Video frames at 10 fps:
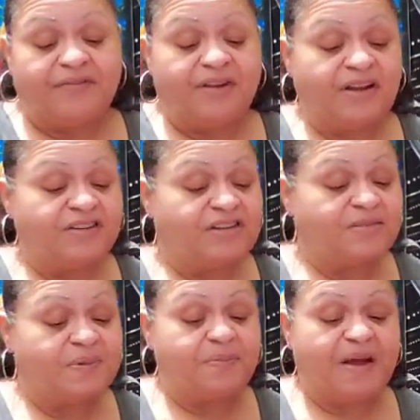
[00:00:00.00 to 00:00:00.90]
if you can
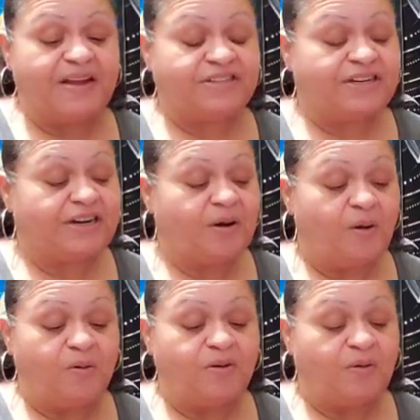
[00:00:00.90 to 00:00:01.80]
just be patient and
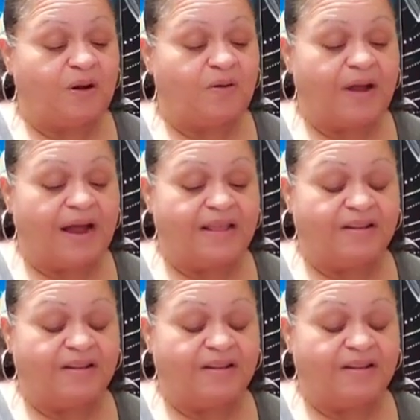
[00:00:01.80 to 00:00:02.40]
hold on, okay?